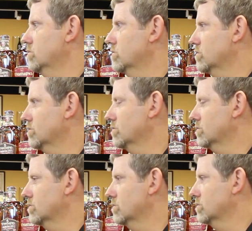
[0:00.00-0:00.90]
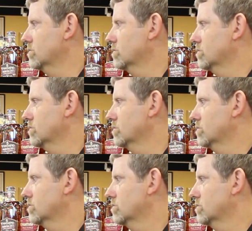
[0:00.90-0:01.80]

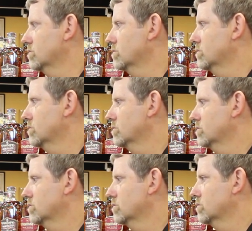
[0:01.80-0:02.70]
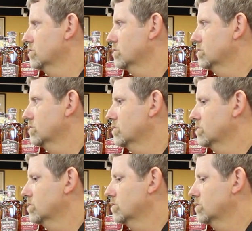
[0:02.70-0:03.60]

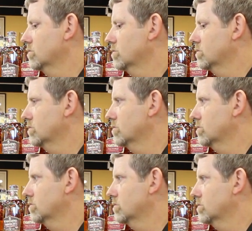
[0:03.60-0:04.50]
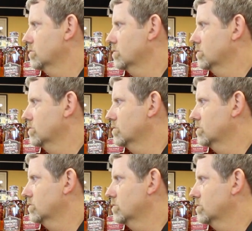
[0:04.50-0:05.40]

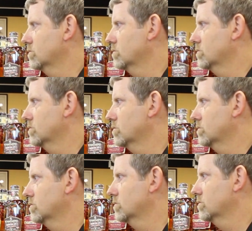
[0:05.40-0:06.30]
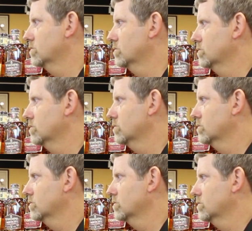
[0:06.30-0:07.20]

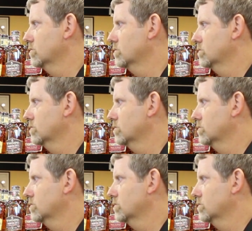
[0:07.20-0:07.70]
(silent)